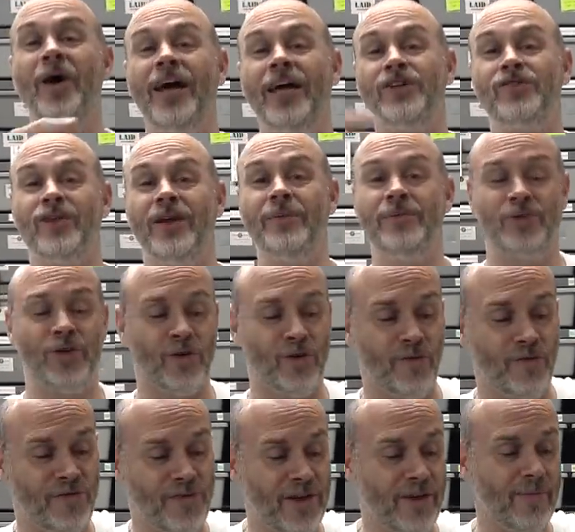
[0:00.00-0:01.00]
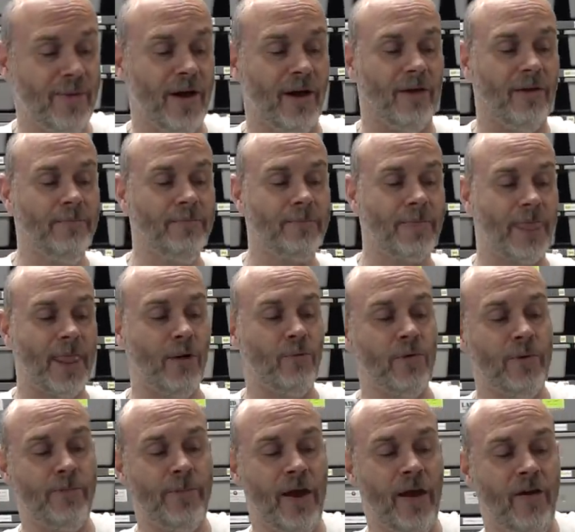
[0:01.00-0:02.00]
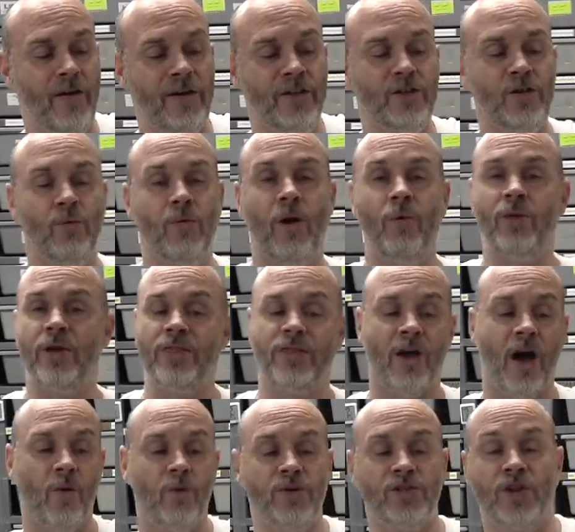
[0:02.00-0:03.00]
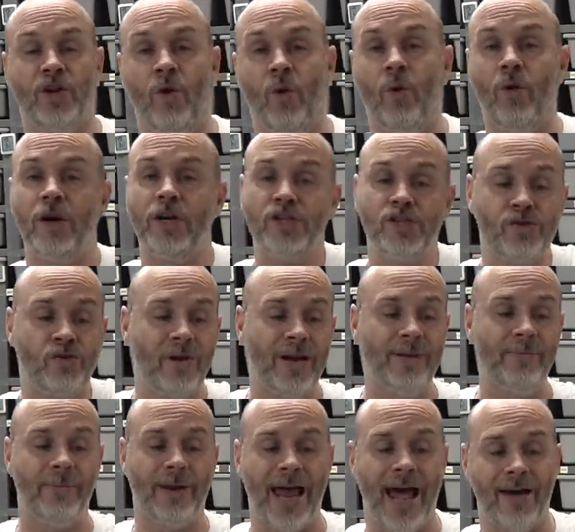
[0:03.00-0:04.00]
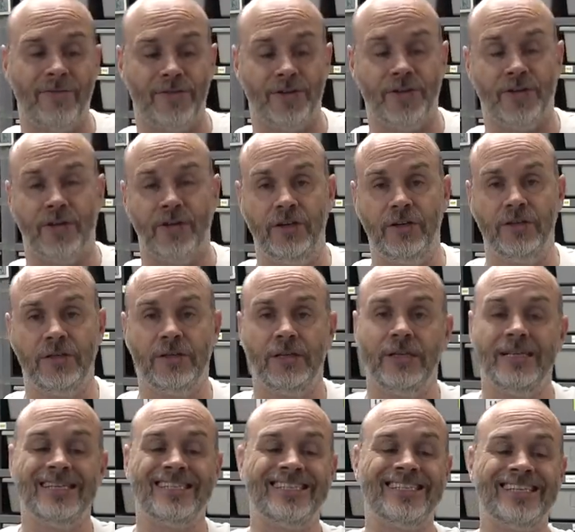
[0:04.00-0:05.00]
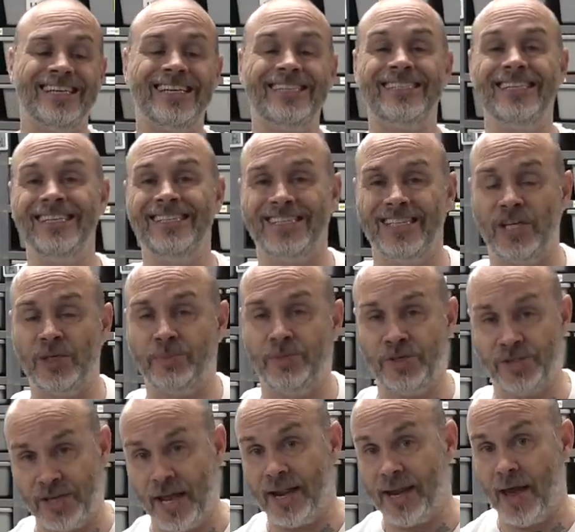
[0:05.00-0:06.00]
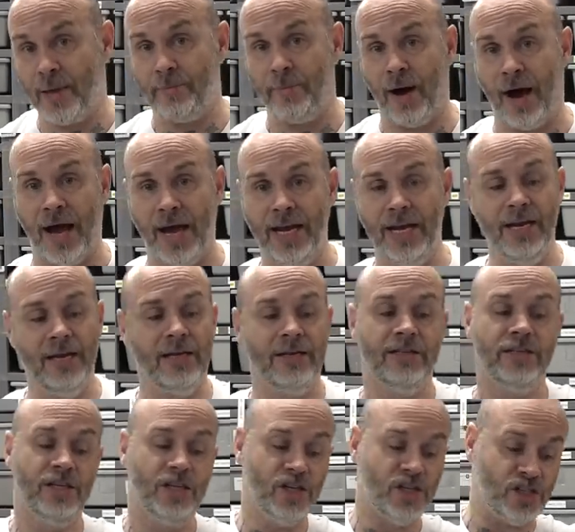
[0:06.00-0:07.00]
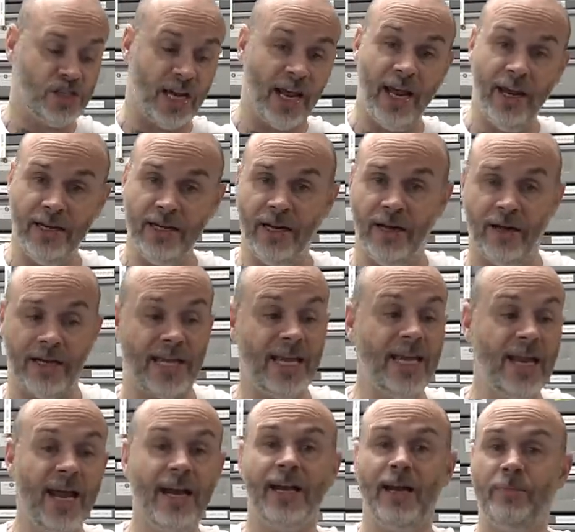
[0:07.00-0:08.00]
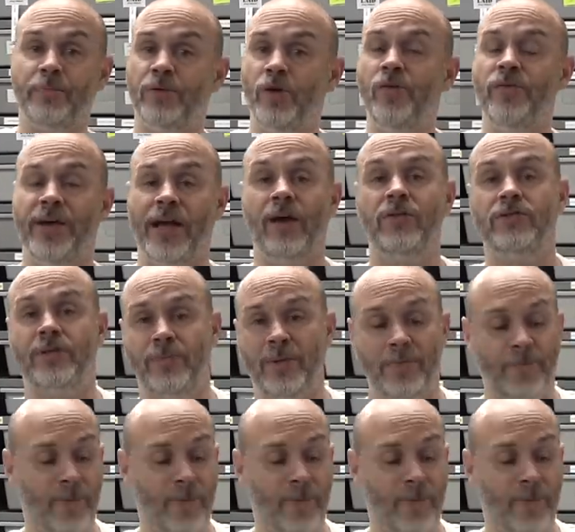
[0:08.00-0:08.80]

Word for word: het Dreamsicle Female, and we paired it to what we thought was an Orange Dream Lavender. 66% het pied. She ended up, he ended up proving out to be